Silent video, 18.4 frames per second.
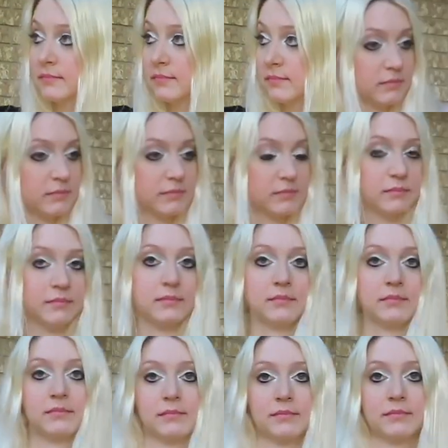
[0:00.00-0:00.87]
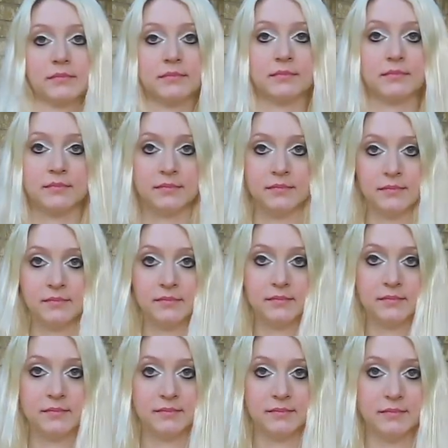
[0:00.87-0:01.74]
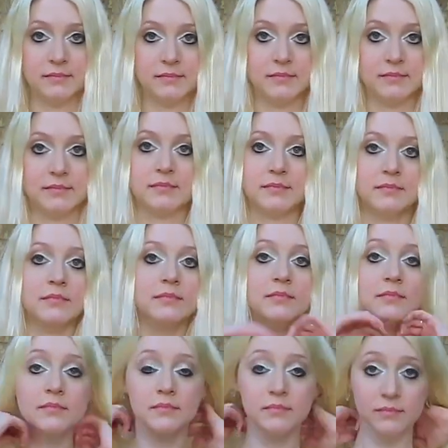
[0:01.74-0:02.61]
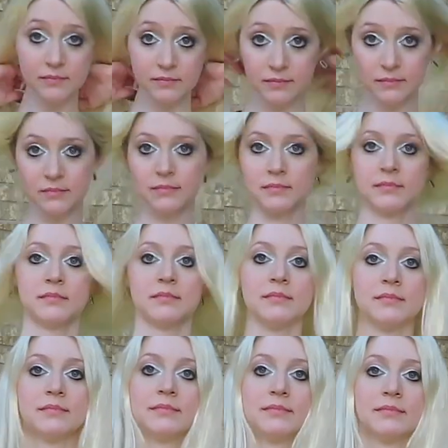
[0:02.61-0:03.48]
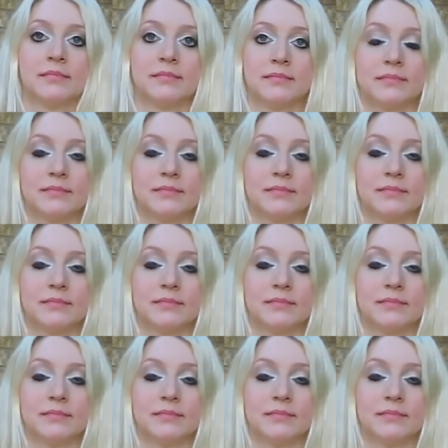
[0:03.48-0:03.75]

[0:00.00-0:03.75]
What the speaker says: (silence)